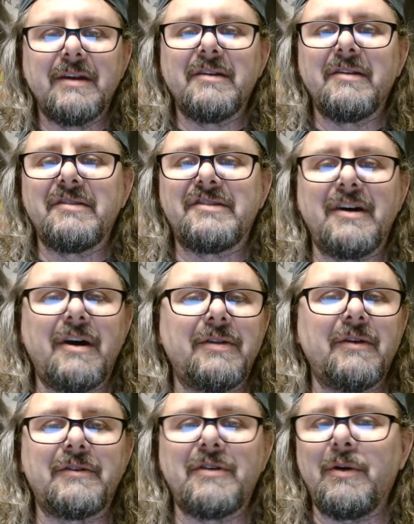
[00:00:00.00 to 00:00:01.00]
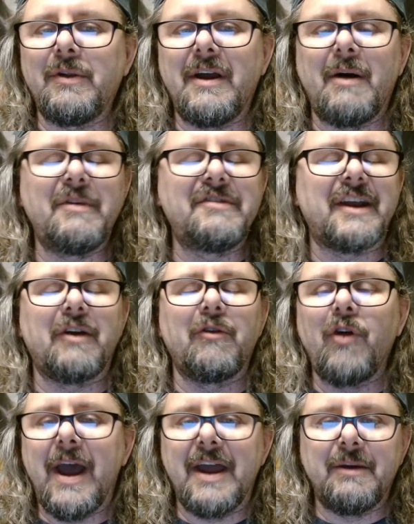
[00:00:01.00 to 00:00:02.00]
So they're totally almost like
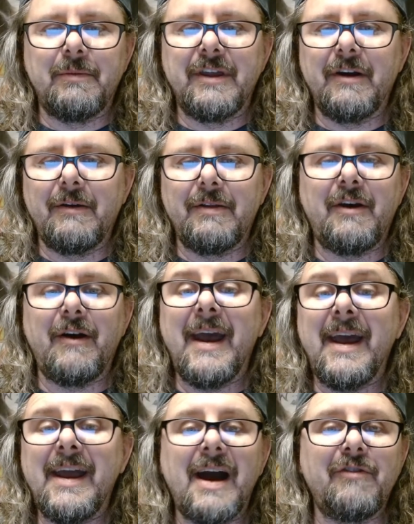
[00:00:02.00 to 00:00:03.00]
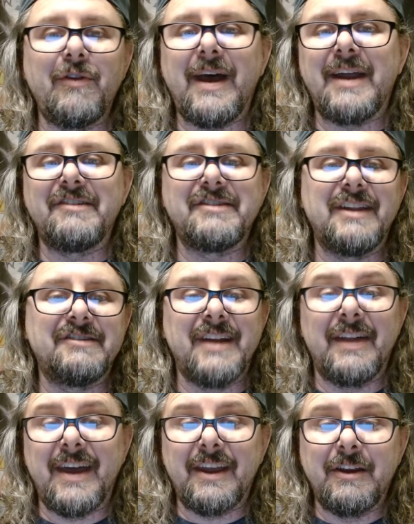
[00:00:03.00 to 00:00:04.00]
random. Their AI for that is
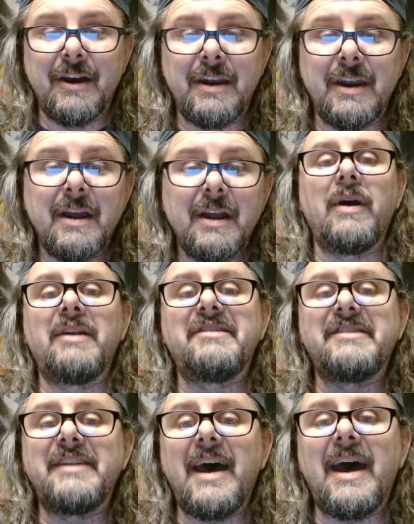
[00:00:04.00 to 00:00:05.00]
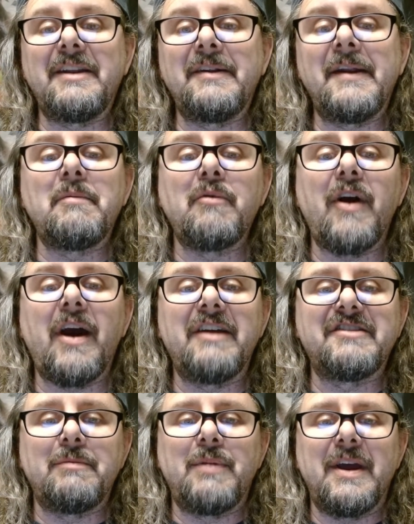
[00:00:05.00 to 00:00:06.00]
not that good. Instead, you need a price
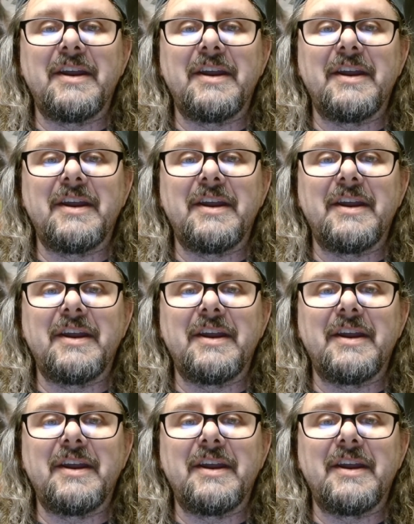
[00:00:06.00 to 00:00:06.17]
depending on